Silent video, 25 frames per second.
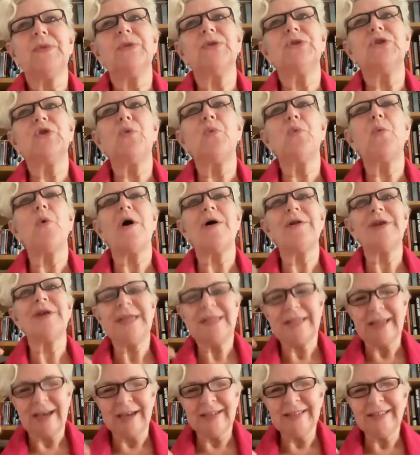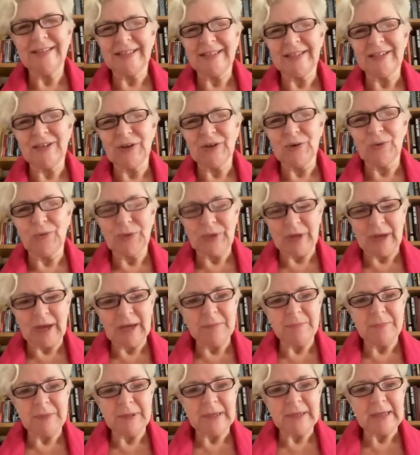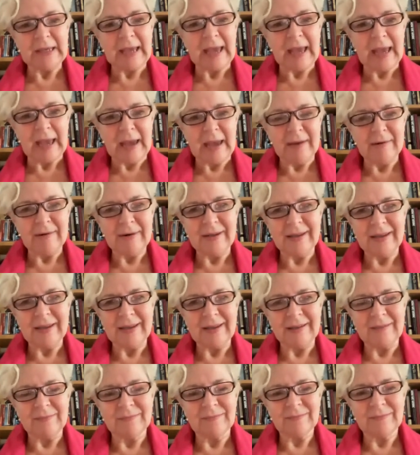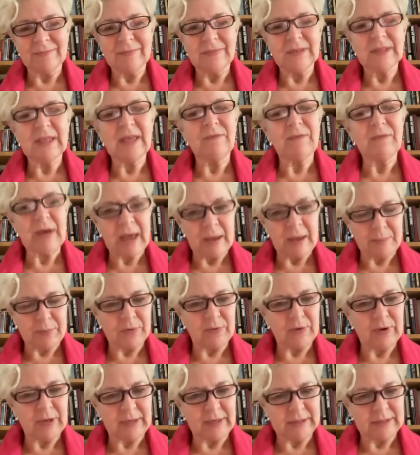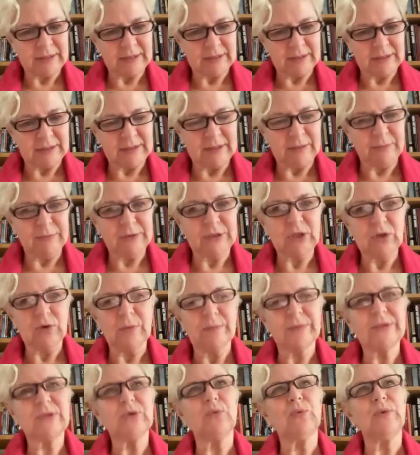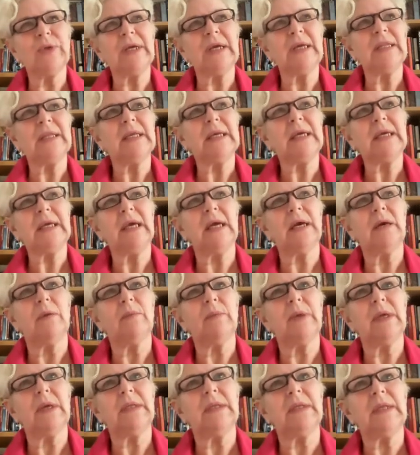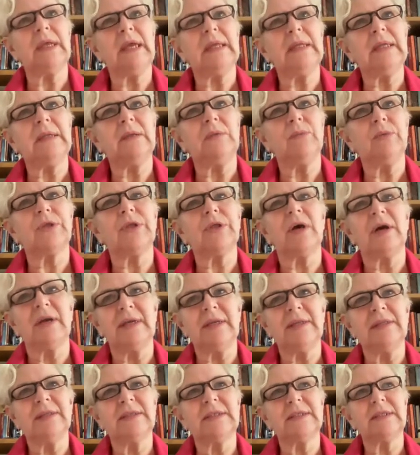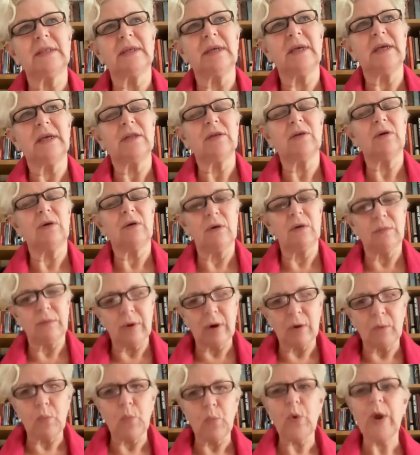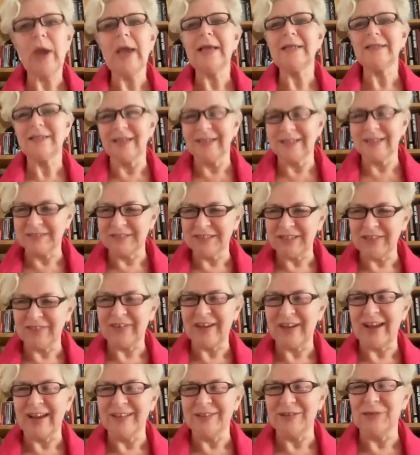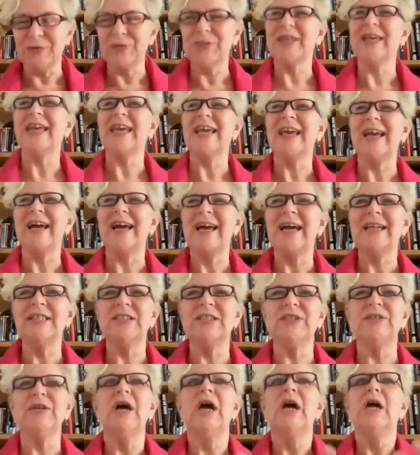the worry that I didn't know that I'd been carrying evaporated. It was, it was only in the in with hindsight, I thought, oh, what a weight I seem to have had, thinking I had to